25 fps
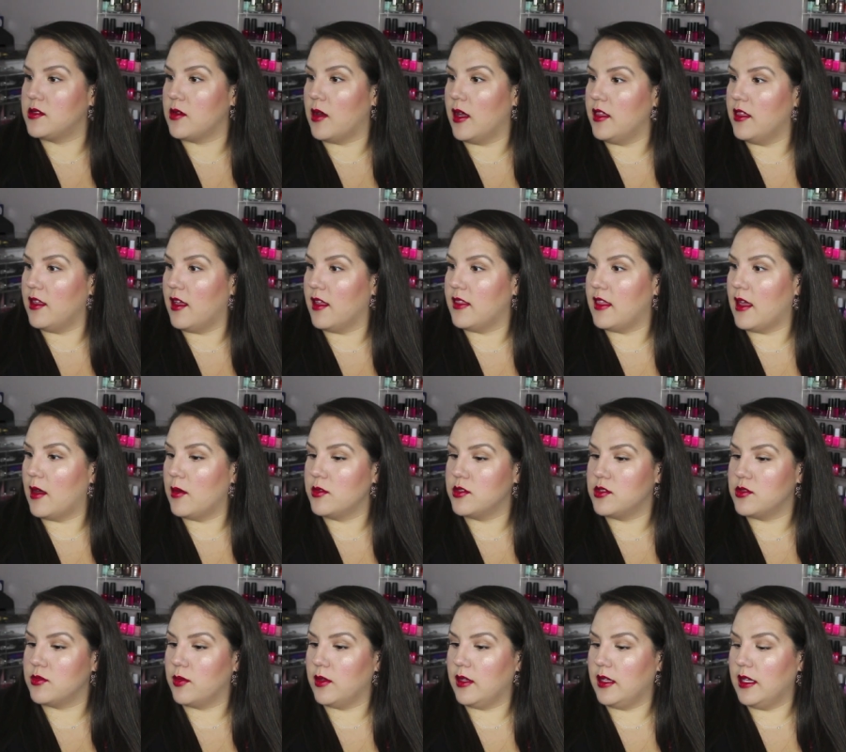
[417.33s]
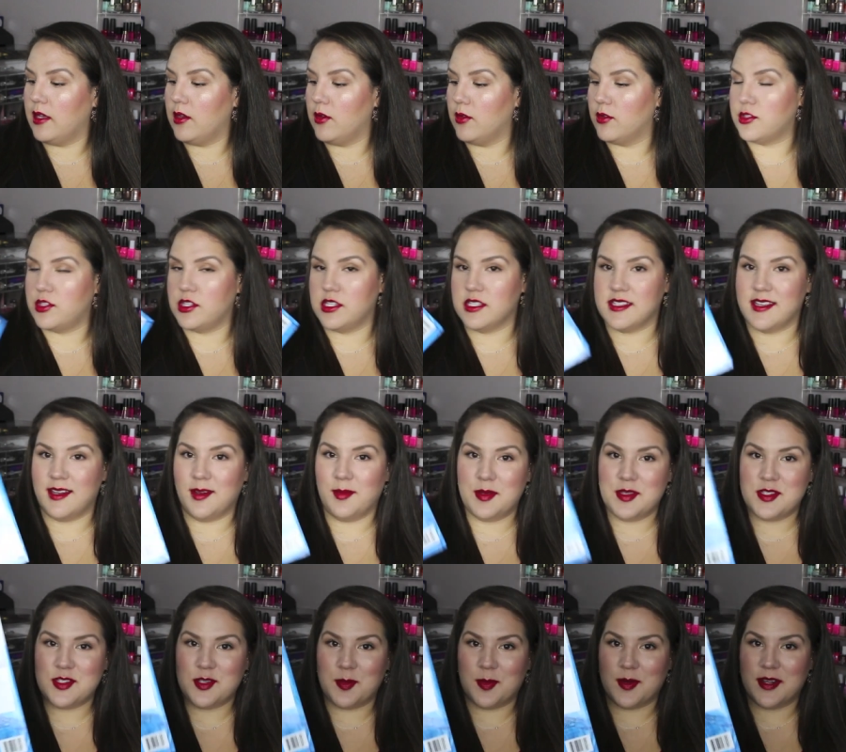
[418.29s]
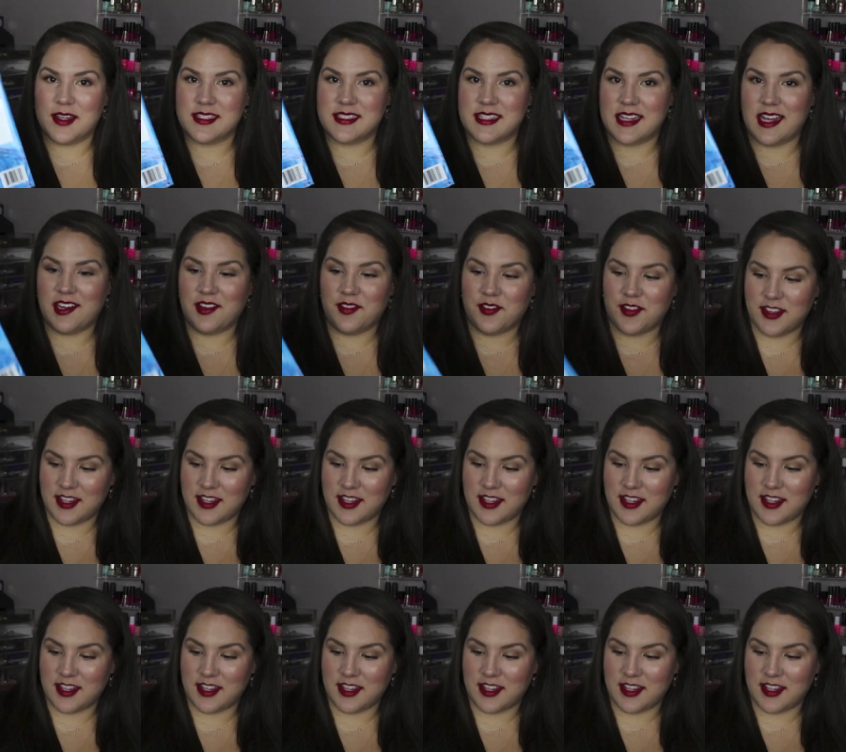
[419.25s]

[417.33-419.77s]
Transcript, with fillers: So I thought that was really cool. She's going to be super excited